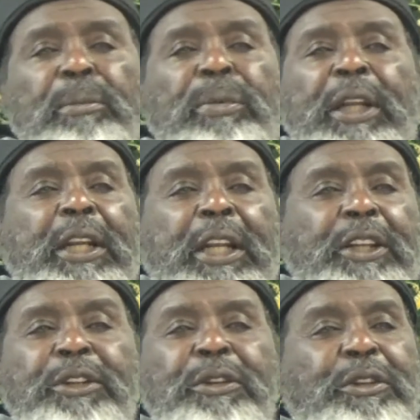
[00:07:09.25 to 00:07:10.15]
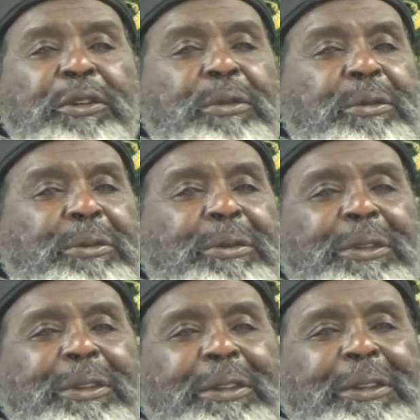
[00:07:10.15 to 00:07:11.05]
But ain't nothing you can do.
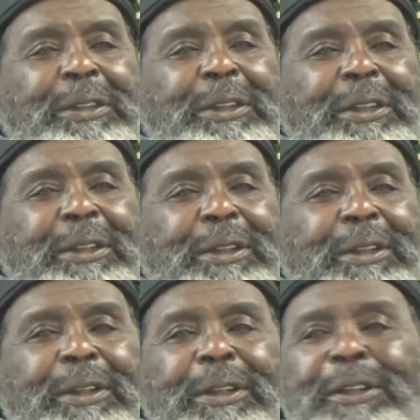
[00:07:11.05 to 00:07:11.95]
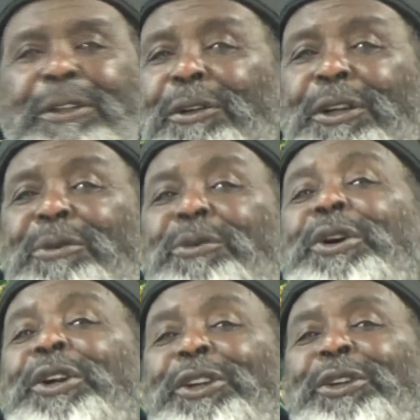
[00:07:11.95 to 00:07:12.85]
You don't even
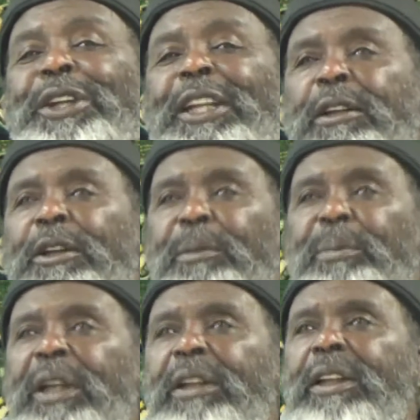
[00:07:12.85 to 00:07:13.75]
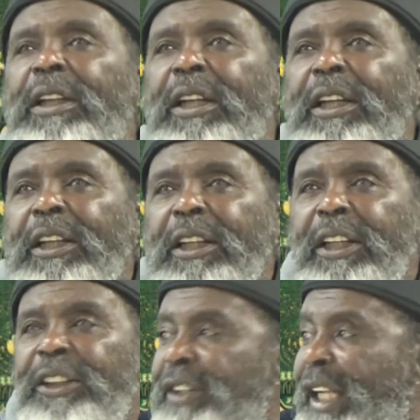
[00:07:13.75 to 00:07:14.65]
want to do nothing, but
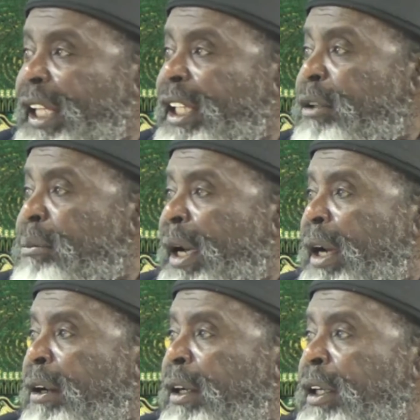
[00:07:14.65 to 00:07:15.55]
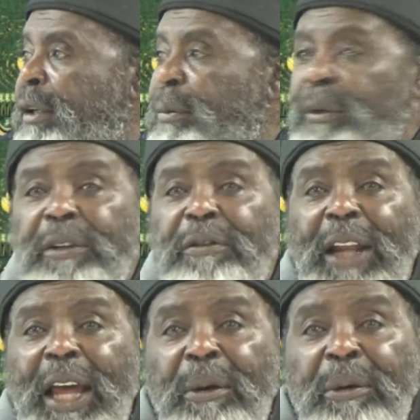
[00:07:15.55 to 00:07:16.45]
it's like admiring a pretty
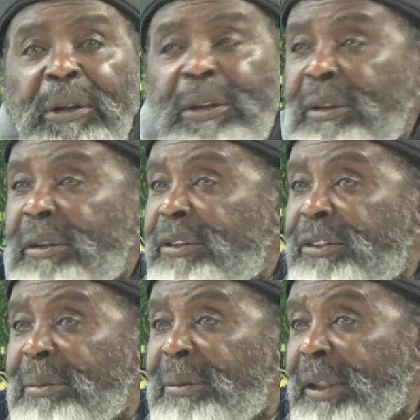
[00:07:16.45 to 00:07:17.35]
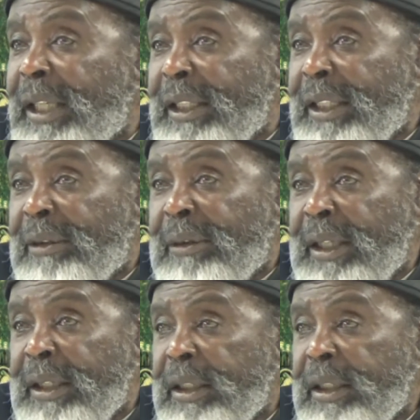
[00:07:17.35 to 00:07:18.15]
flower or something like that, right?